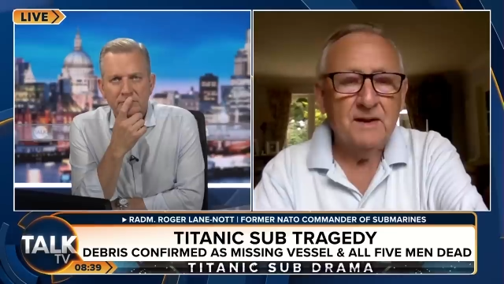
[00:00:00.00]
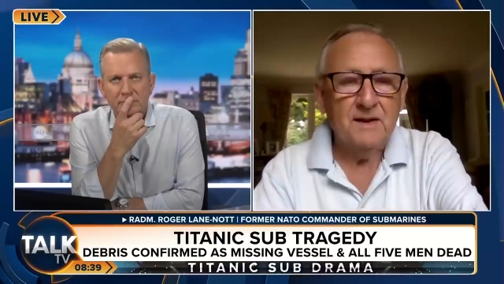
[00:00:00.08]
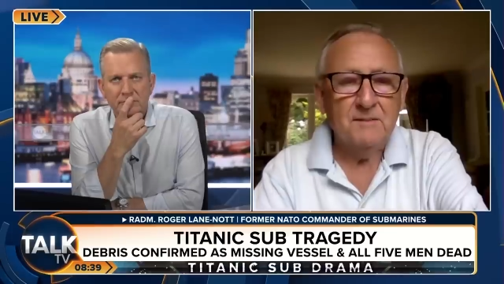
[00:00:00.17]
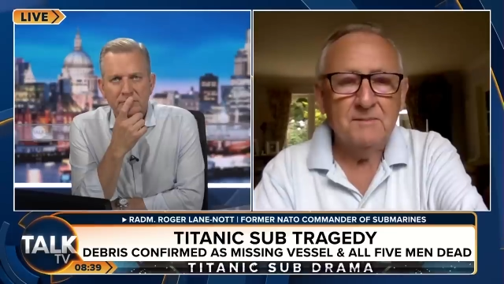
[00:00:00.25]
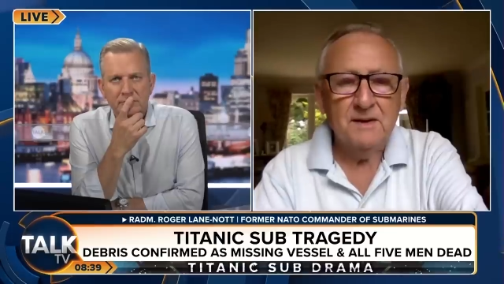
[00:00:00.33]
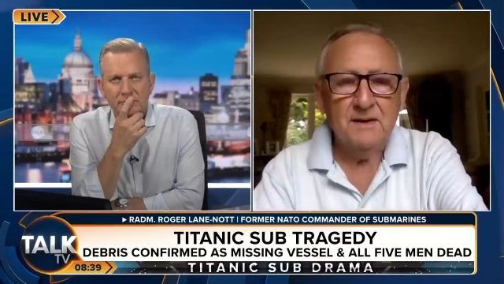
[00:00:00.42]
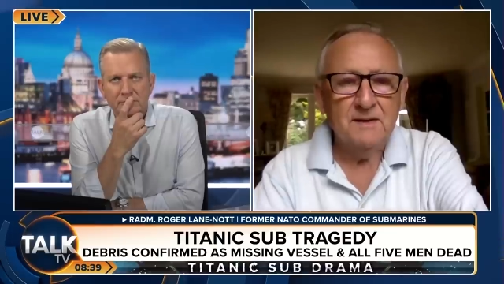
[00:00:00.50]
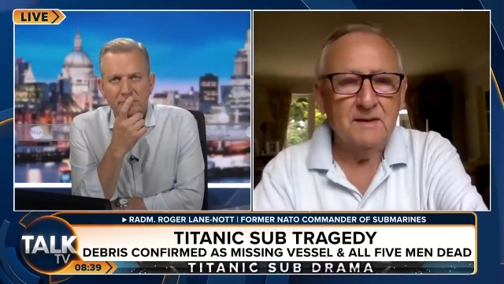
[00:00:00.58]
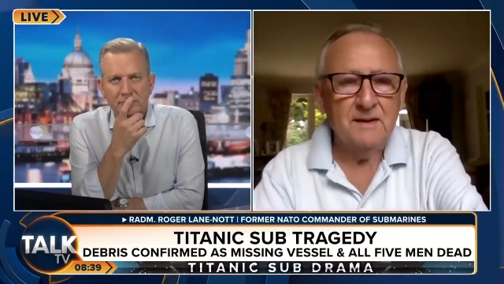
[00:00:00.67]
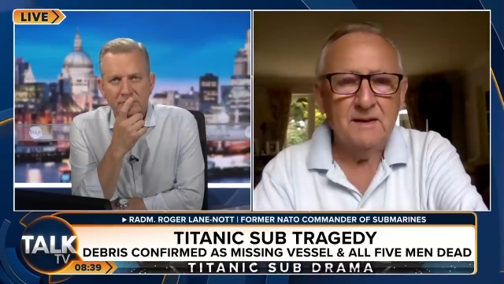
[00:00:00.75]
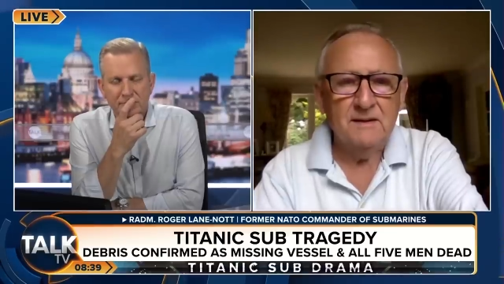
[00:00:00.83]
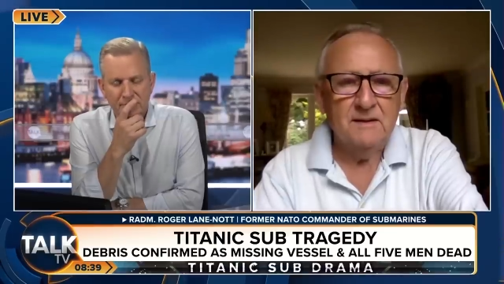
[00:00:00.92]
Speaker 1: Um, eh,
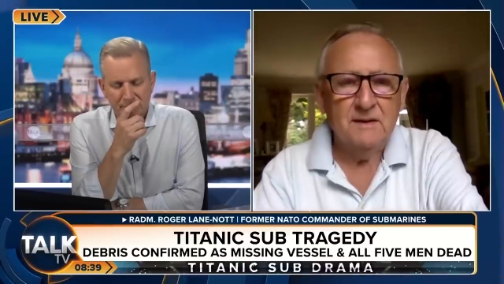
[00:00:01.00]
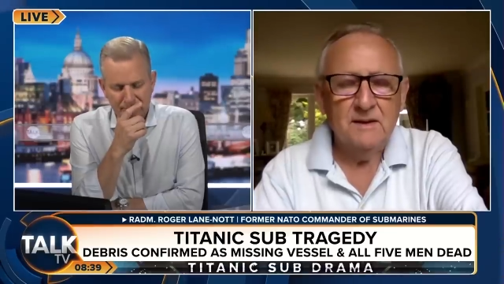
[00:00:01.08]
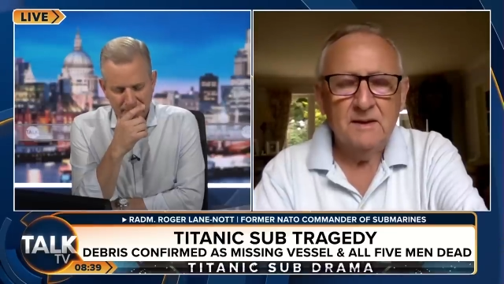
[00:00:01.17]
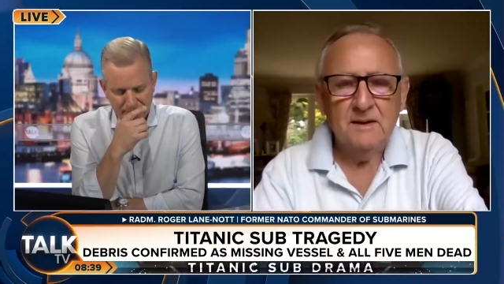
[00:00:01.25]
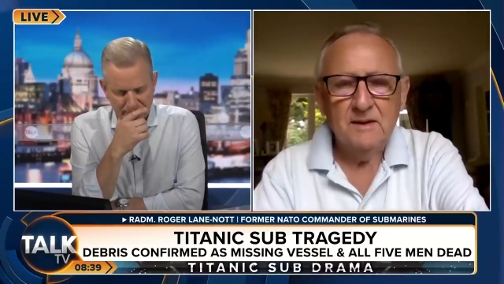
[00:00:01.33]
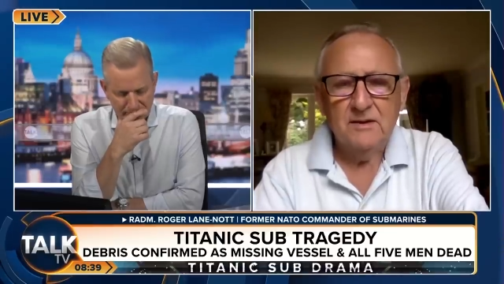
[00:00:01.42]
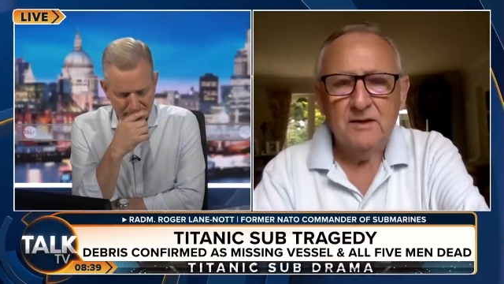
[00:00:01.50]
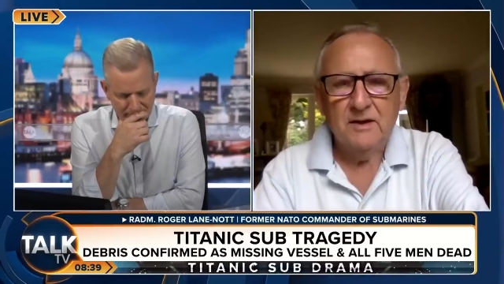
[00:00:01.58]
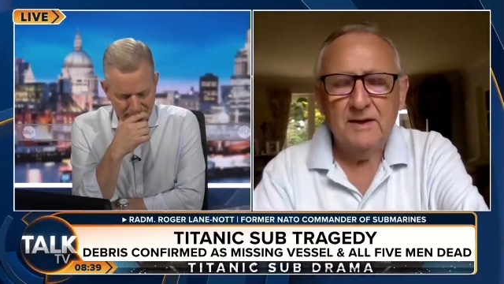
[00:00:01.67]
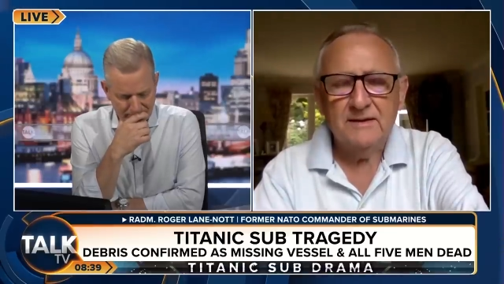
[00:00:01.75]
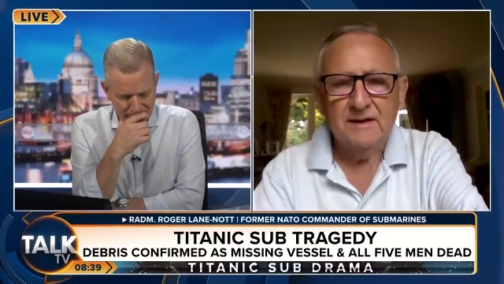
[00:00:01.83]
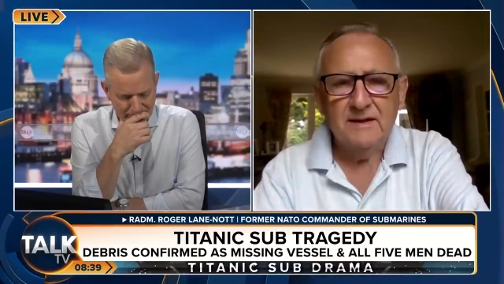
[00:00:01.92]
eh, you know,
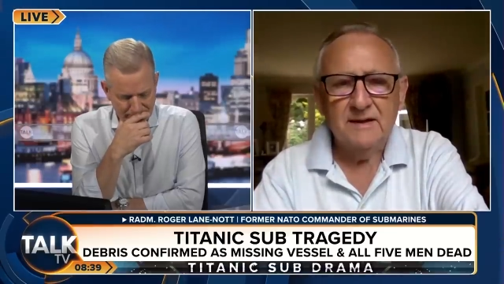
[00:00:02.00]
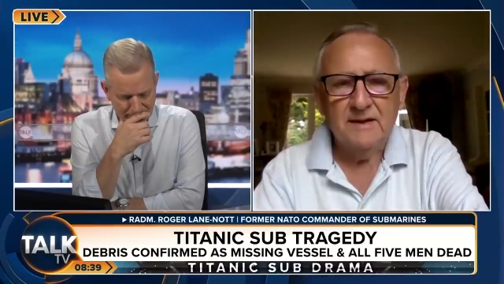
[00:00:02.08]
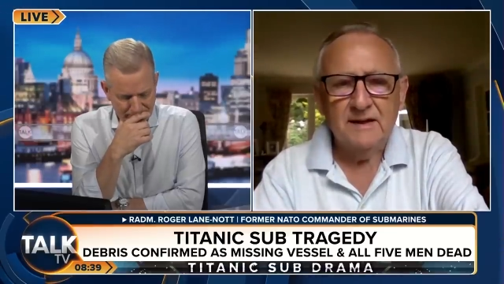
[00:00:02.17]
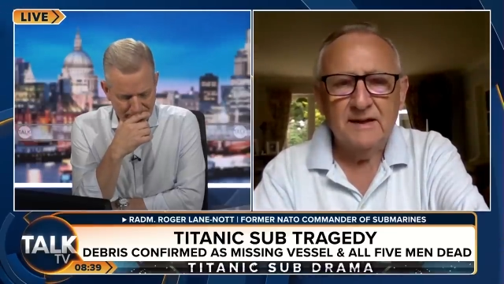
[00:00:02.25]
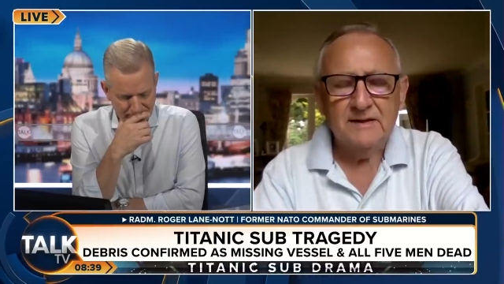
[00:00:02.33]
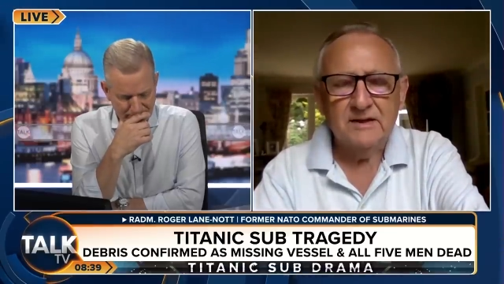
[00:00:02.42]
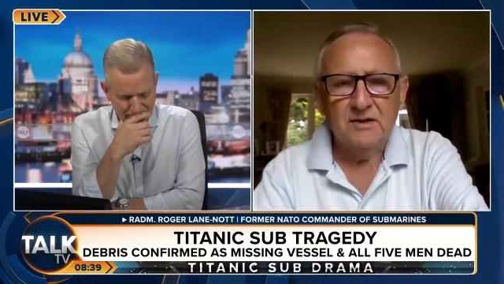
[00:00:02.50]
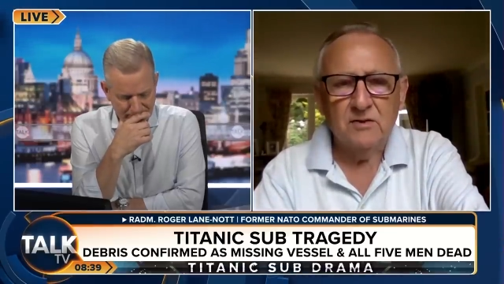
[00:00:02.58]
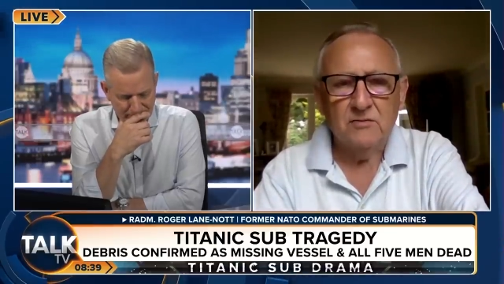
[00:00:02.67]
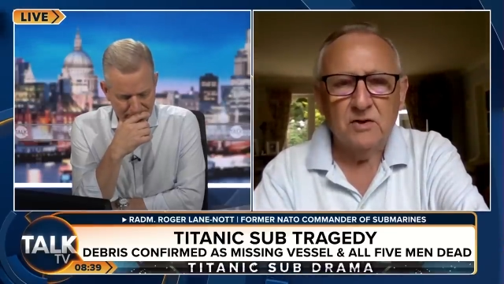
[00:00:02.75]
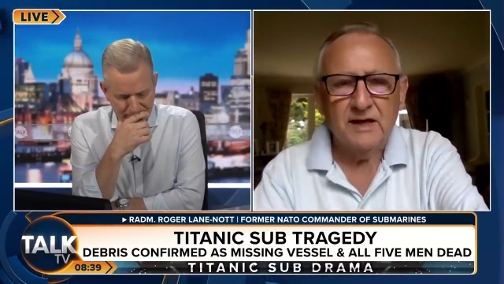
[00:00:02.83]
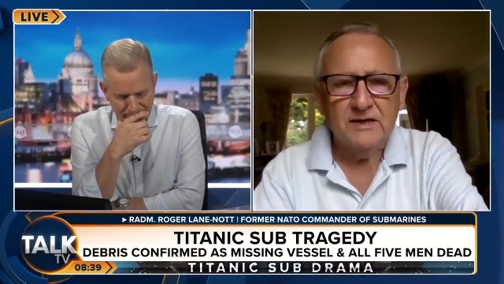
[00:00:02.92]
it, it's
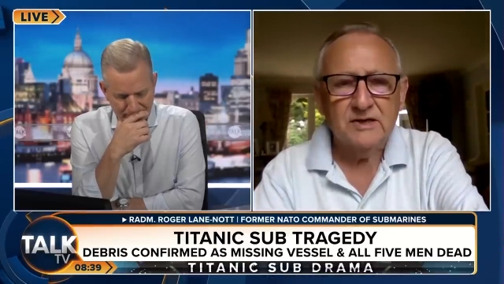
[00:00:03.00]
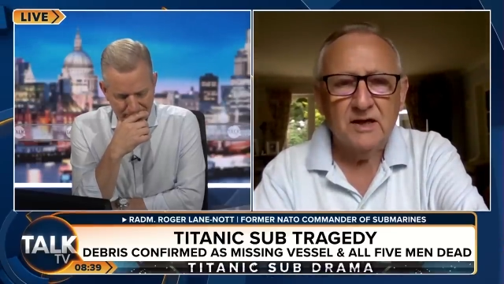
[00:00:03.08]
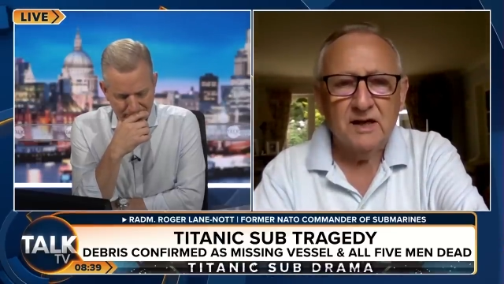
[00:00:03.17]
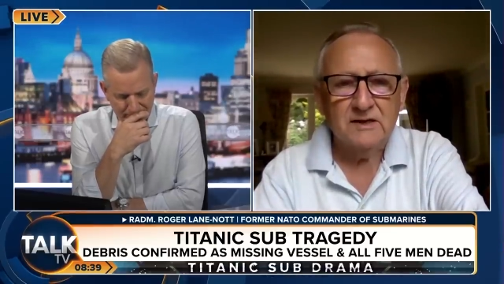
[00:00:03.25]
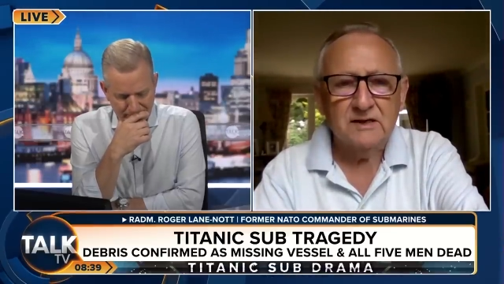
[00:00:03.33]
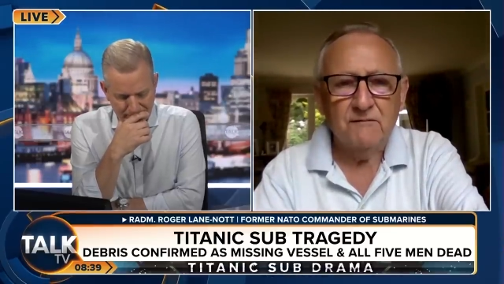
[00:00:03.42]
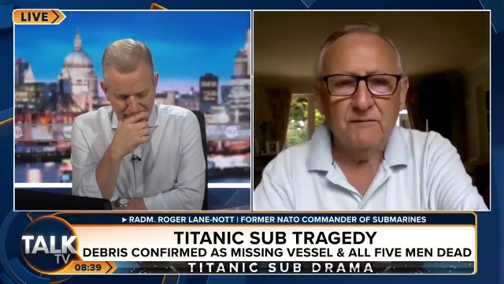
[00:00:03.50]
not rocket science.